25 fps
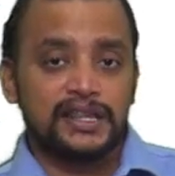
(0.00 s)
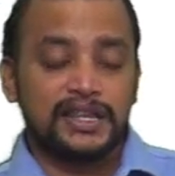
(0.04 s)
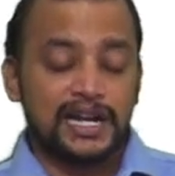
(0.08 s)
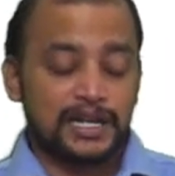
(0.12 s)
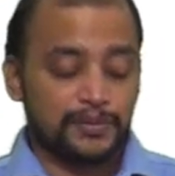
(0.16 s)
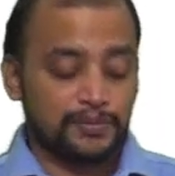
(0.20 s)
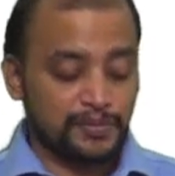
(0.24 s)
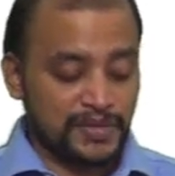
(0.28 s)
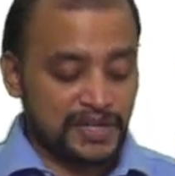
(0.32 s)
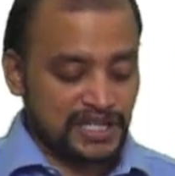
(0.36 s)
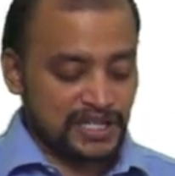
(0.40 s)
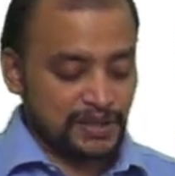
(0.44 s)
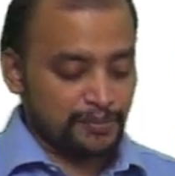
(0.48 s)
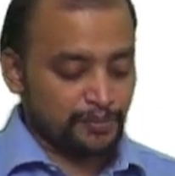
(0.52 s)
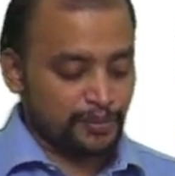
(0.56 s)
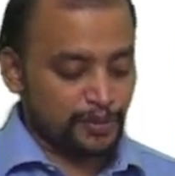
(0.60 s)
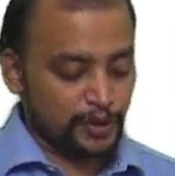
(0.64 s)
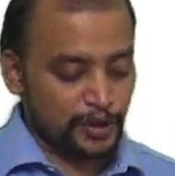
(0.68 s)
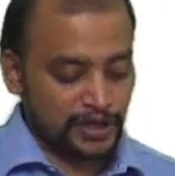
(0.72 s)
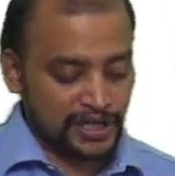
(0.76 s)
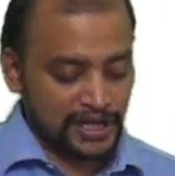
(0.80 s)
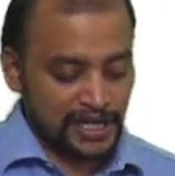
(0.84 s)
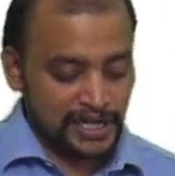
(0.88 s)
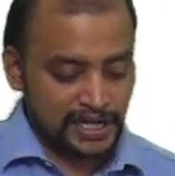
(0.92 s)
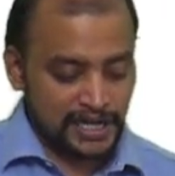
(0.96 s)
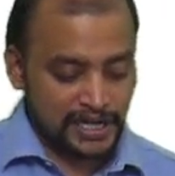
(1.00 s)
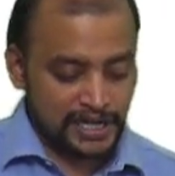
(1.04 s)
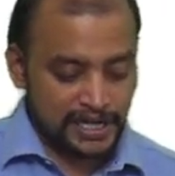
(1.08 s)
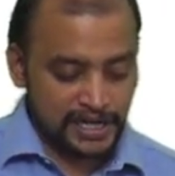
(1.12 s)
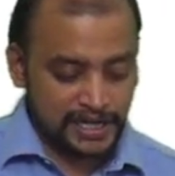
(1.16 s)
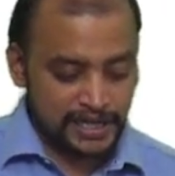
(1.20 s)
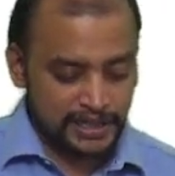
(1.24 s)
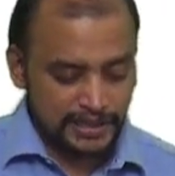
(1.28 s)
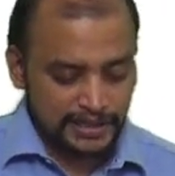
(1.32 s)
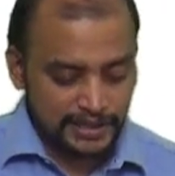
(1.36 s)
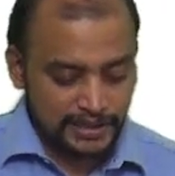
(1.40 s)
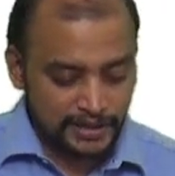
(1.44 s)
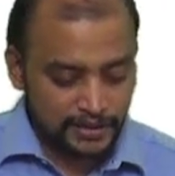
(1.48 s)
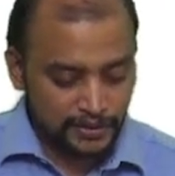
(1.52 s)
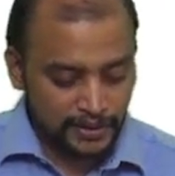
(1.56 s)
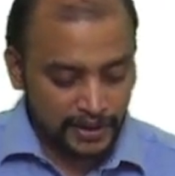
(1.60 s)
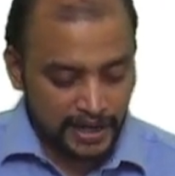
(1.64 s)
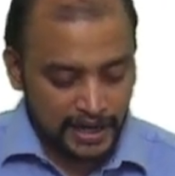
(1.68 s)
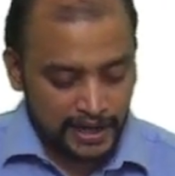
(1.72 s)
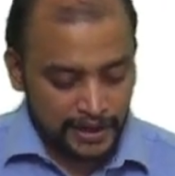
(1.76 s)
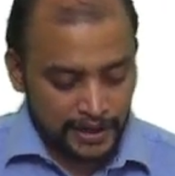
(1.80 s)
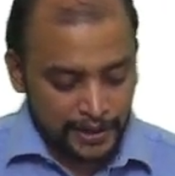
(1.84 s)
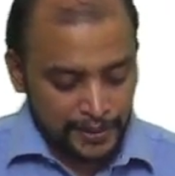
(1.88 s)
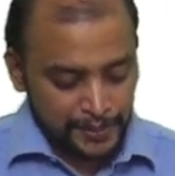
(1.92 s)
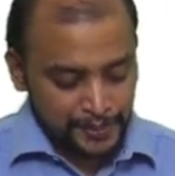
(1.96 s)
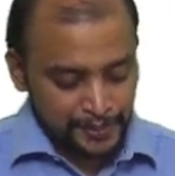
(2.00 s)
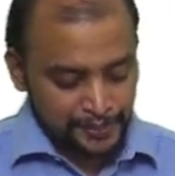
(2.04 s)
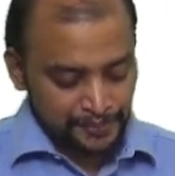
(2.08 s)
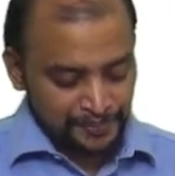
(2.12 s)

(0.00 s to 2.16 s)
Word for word: That much important it is. Okay.